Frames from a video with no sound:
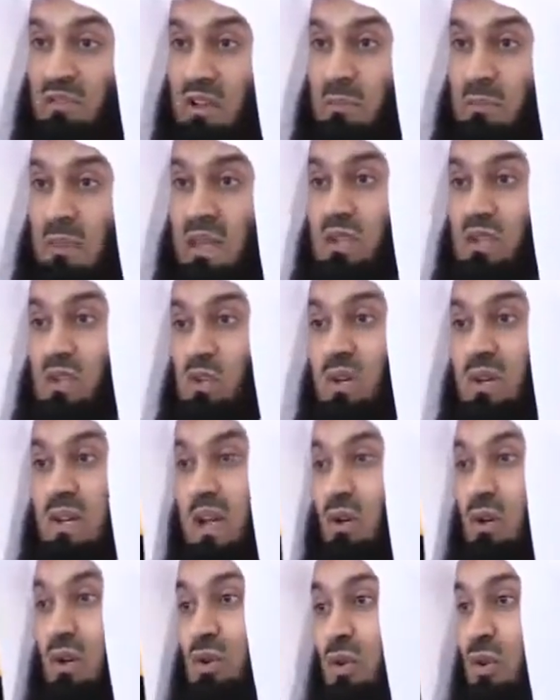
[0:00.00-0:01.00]
It means you
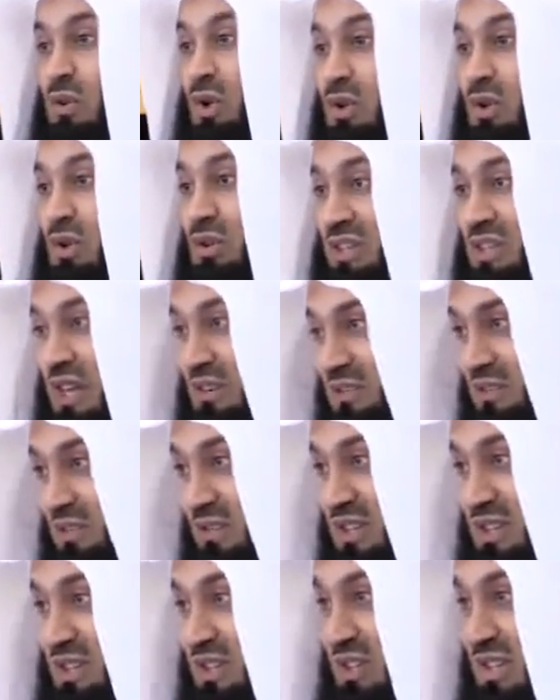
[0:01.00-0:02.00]
cannot call yourself a
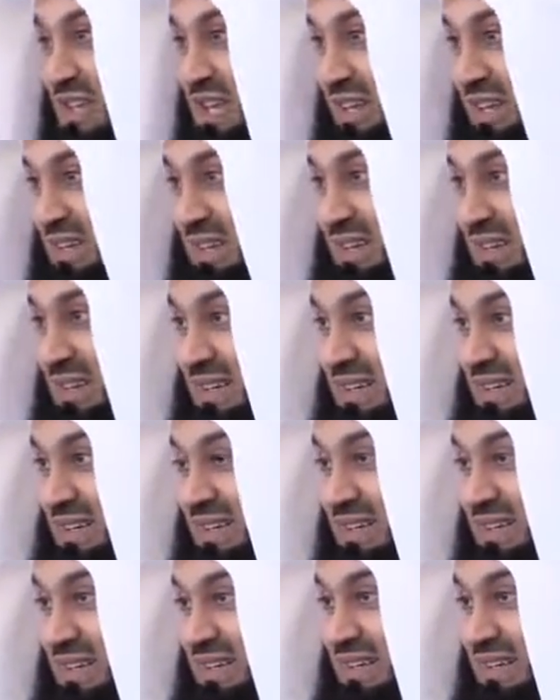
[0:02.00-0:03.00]
vegetarian.
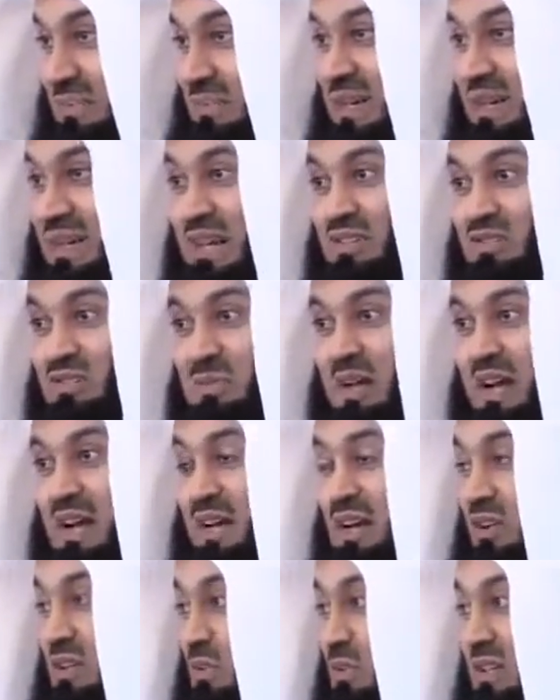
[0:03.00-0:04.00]
May Allah
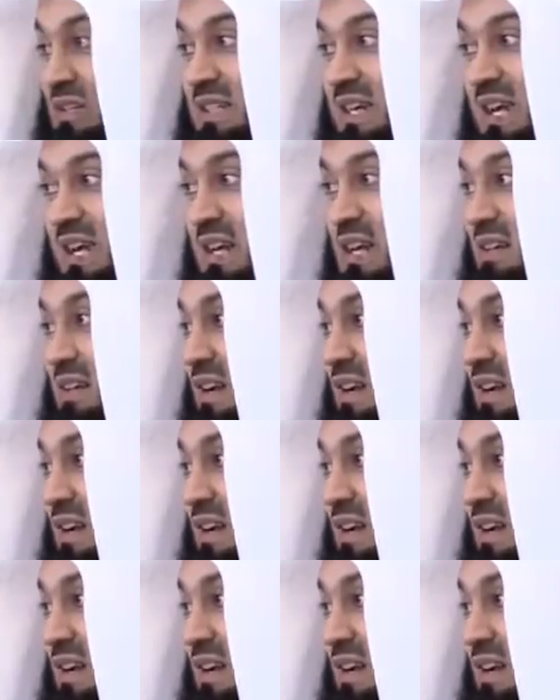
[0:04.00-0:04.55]
subhanahu wa ta'ala